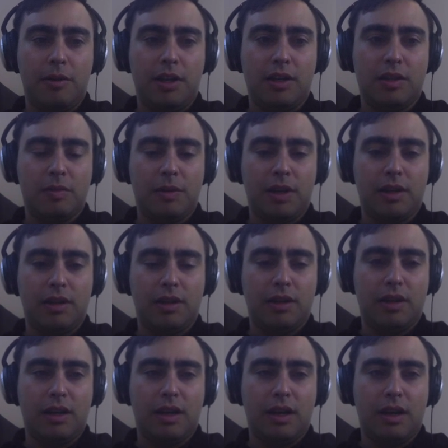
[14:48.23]
it is, but
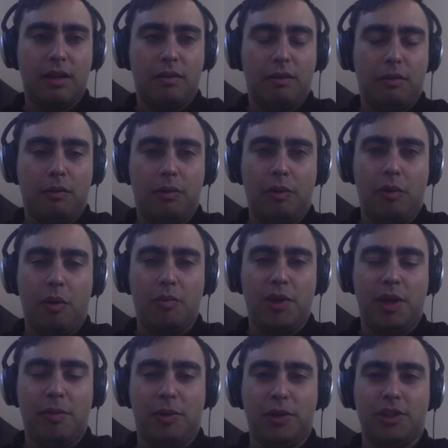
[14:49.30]
we won't be
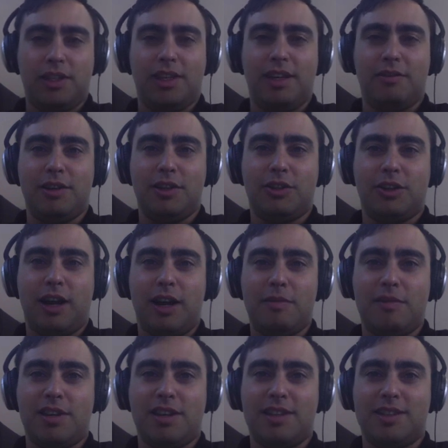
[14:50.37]
able to give it a try
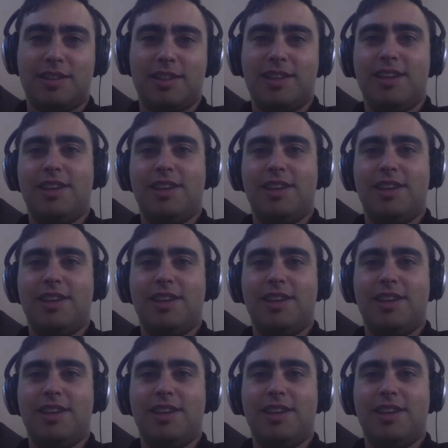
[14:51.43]
because